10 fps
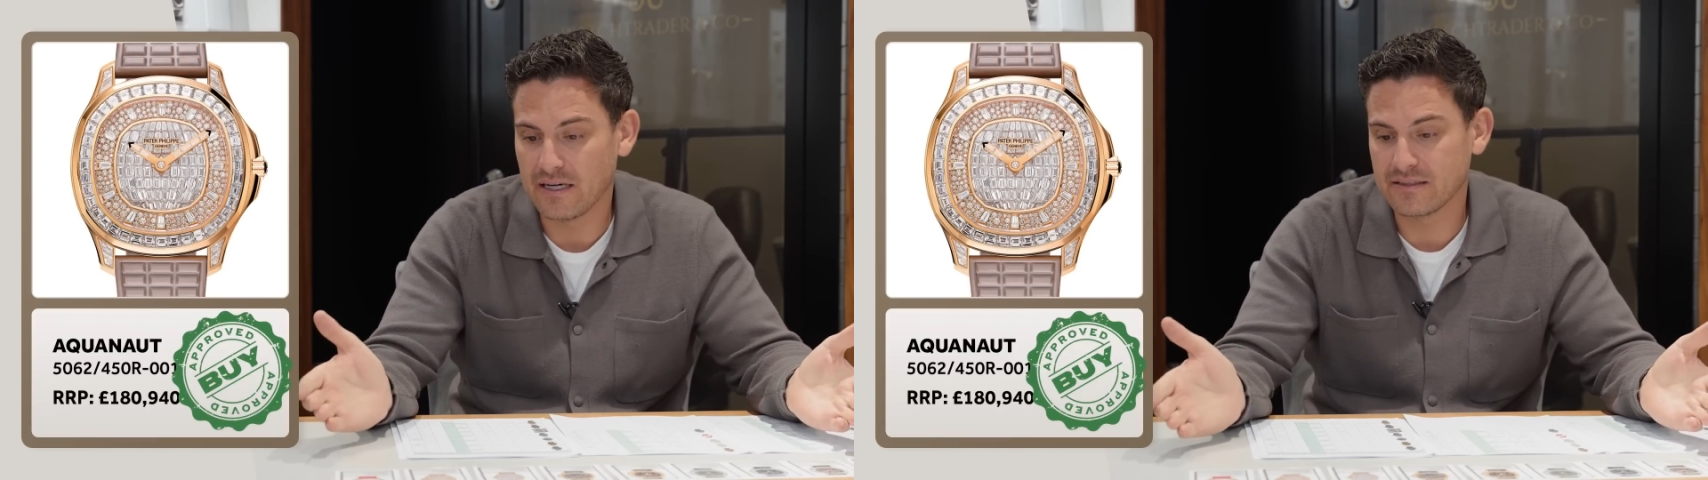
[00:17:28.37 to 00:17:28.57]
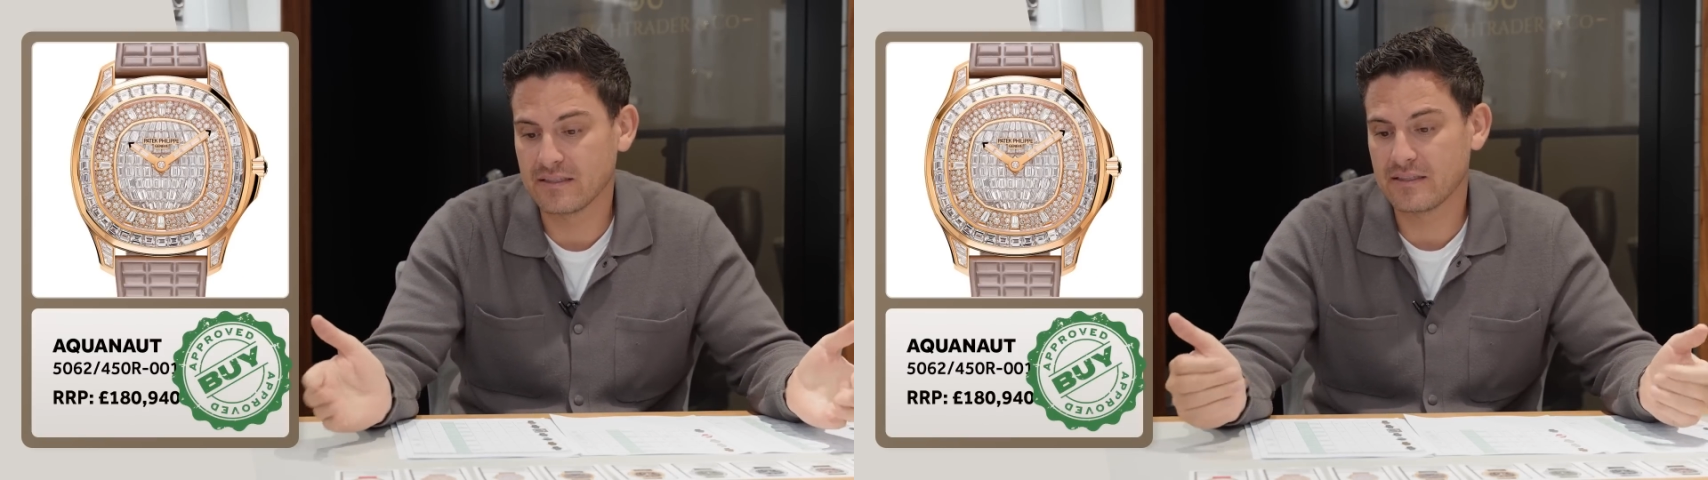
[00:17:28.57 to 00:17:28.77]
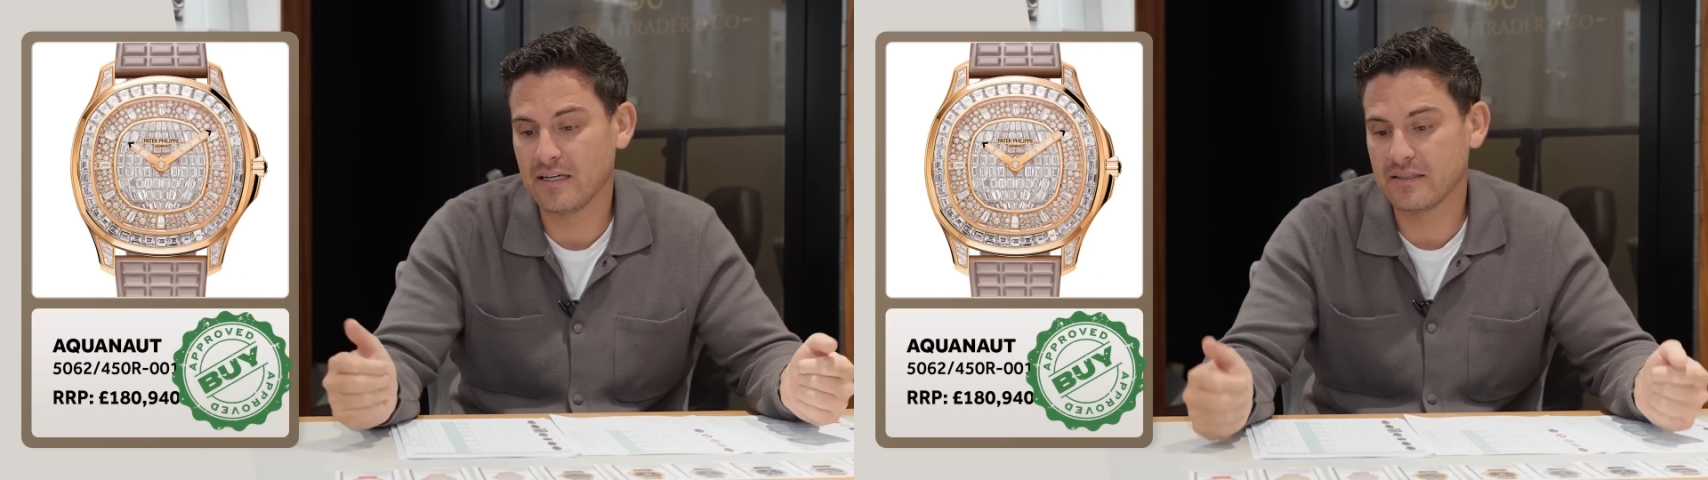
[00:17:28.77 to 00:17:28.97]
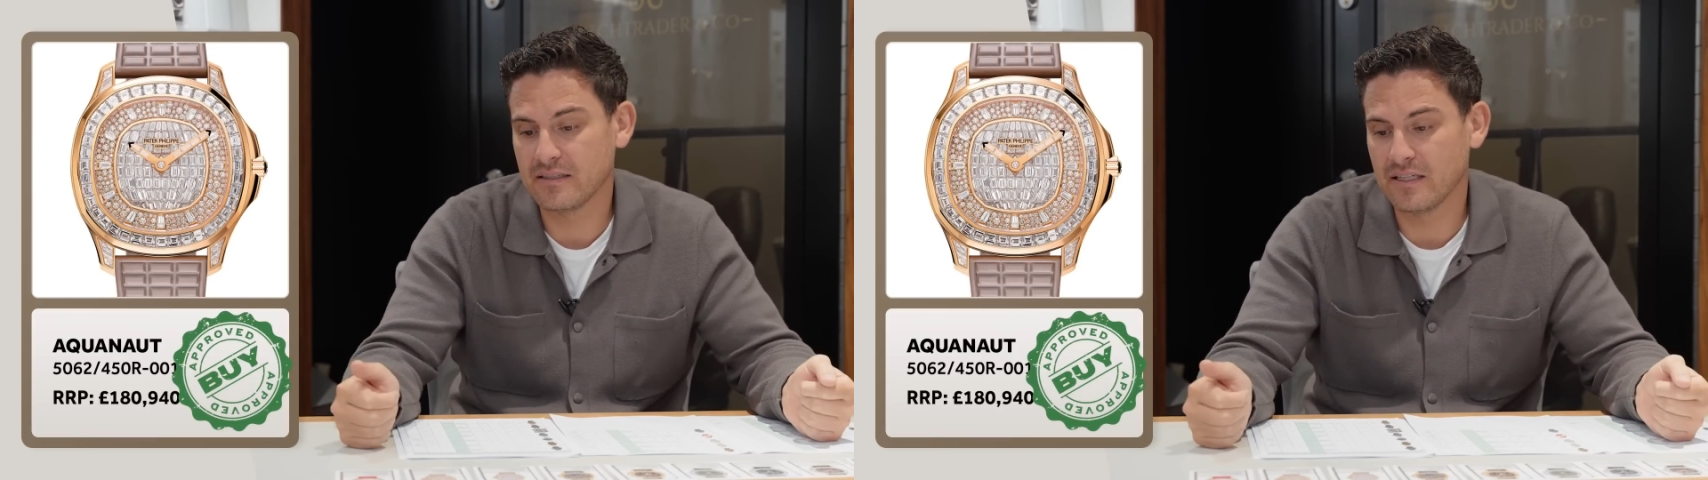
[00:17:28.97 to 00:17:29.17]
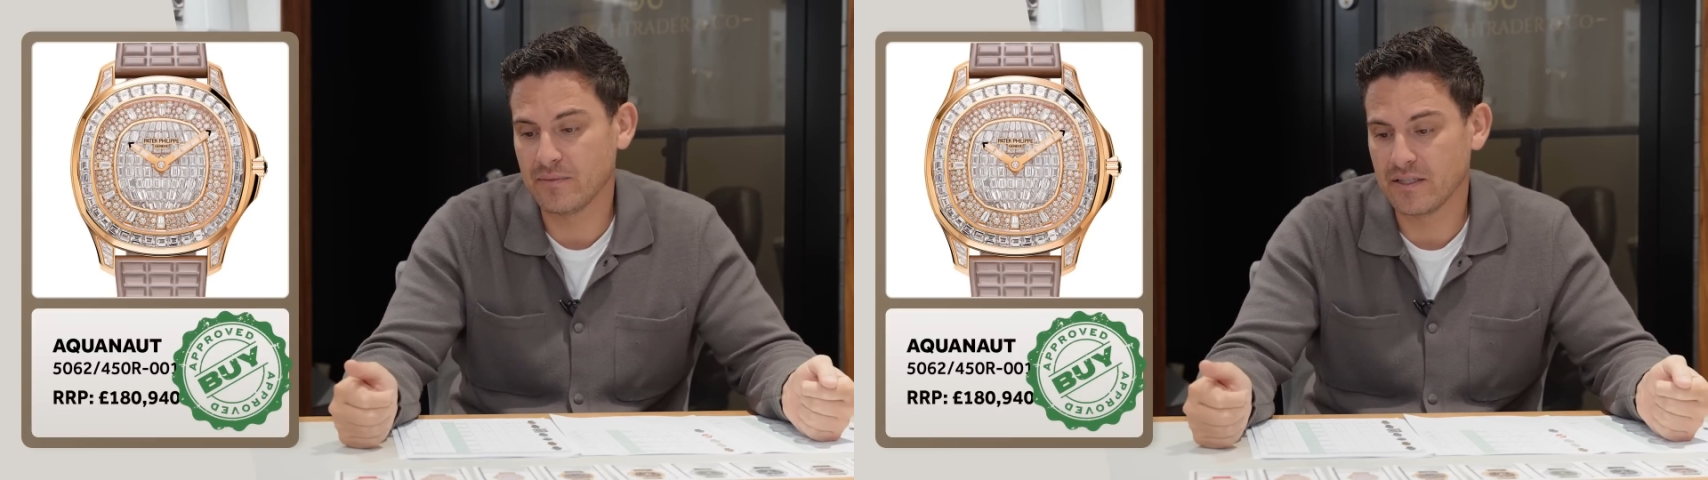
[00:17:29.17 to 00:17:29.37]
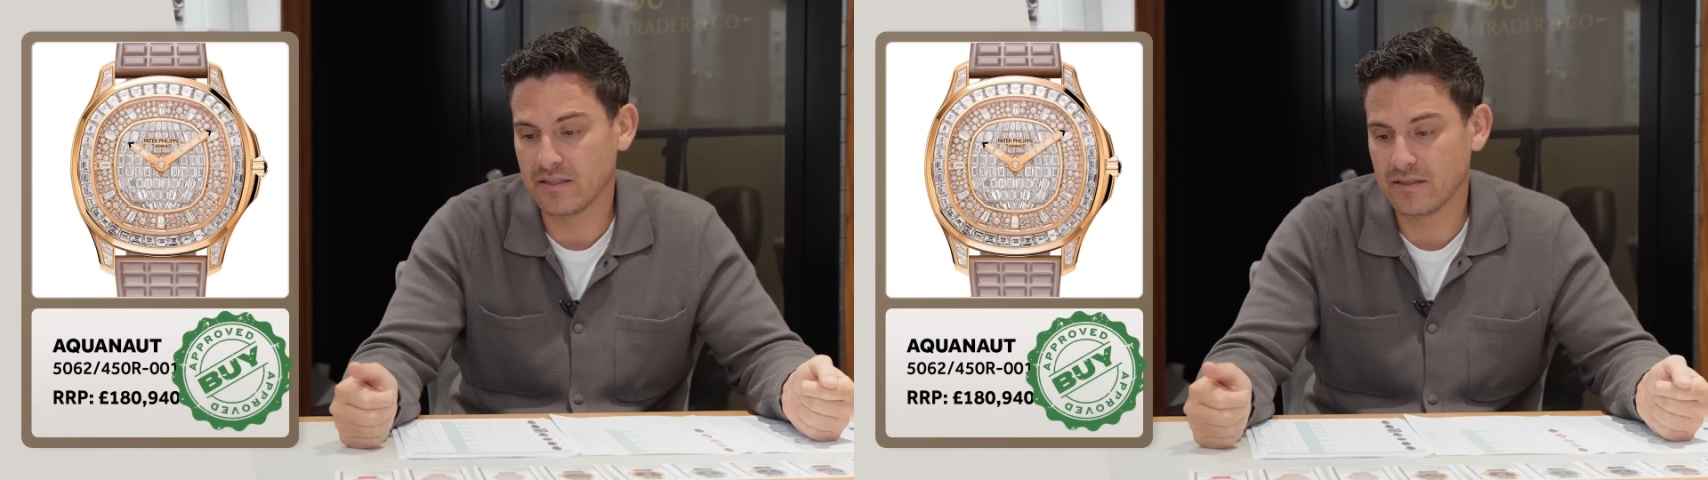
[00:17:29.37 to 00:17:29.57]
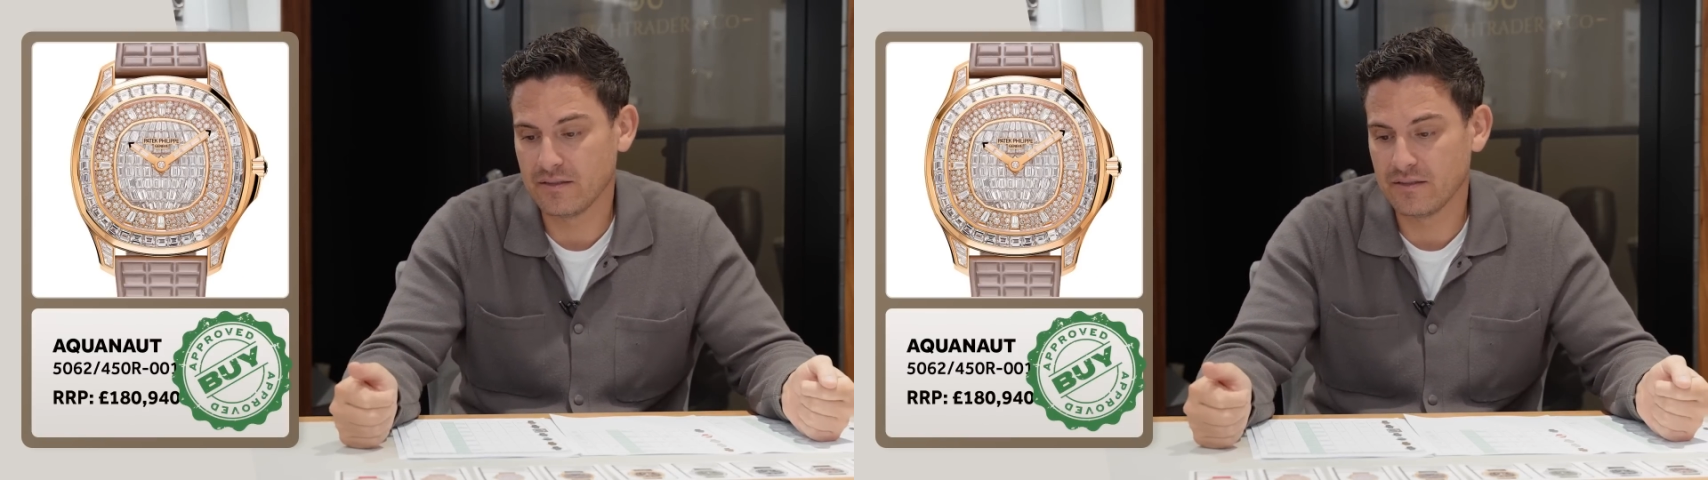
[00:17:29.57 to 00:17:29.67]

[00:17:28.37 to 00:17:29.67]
as it stands at the minute.